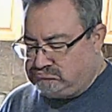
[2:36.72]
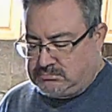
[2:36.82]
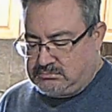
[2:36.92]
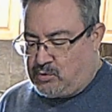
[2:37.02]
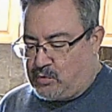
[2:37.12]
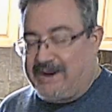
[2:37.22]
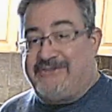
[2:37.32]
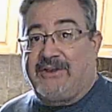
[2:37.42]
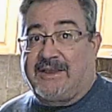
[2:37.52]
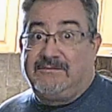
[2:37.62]
or a
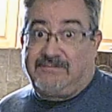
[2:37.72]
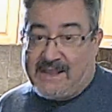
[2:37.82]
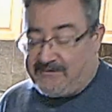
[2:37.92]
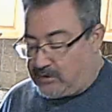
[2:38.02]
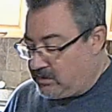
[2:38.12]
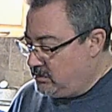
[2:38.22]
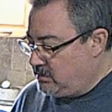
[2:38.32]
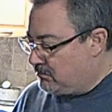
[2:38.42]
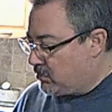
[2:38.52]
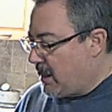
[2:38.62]
chicken flavored
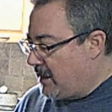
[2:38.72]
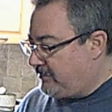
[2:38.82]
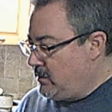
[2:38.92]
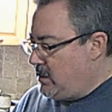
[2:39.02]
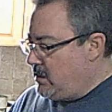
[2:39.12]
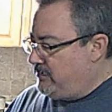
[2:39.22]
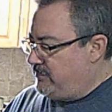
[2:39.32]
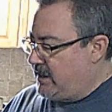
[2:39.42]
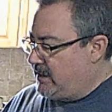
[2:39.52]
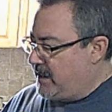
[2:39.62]
broth,
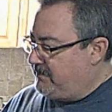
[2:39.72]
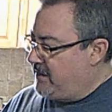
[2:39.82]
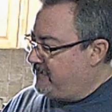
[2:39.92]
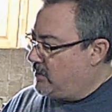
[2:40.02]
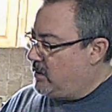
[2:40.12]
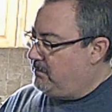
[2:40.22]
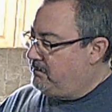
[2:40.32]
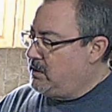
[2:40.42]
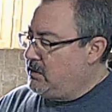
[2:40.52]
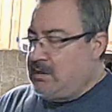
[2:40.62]
that I made
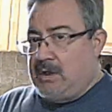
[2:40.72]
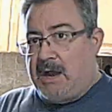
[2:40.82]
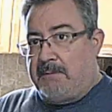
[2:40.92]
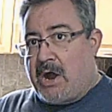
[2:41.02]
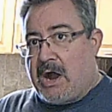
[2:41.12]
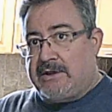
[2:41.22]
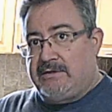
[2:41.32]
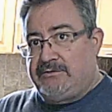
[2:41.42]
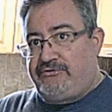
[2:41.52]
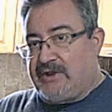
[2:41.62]
from a mock
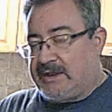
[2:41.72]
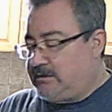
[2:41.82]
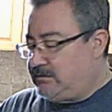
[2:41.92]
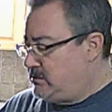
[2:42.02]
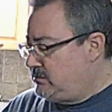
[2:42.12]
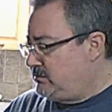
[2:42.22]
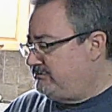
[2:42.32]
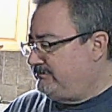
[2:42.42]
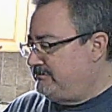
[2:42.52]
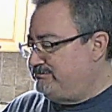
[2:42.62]
chicken
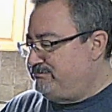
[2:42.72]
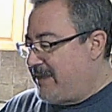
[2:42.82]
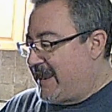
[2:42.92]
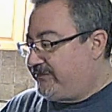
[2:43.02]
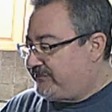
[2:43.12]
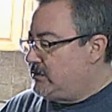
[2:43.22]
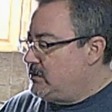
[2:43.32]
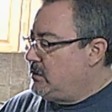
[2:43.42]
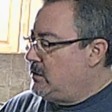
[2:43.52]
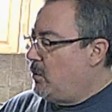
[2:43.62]
base
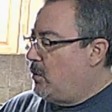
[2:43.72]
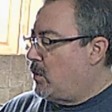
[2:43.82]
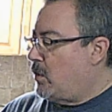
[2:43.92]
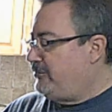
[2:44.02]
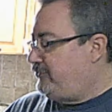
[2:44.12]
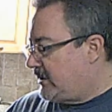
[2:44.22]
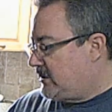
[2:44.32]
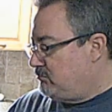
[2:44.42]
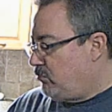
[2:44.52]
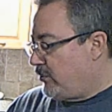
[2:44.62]
or a chicken
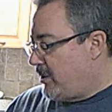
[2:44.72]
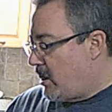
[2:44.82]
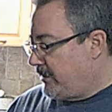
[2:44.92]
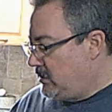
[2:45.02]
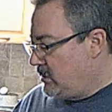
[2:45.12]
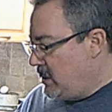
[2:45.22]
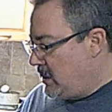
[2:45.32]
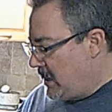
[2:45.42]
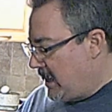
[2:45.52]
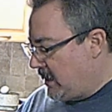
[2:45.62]
bouillon.
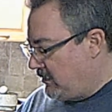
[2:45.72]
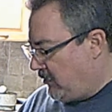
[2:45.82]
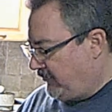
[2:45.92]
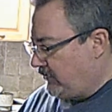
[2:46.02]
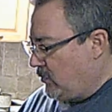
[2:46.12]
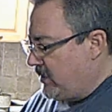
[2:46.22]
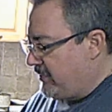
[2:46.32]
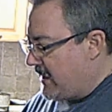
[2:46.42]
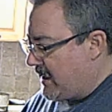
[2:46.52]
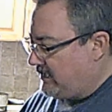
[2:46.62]
And also with
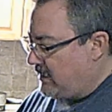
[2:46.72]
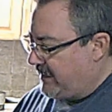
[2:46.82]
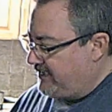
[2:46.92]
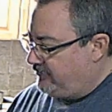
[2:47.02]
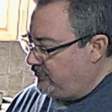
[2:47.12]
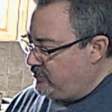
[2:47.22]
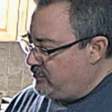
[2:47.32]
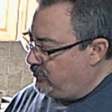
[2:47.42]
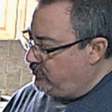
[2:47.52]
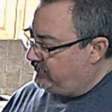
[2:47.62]
that, I do
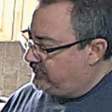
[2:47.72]
use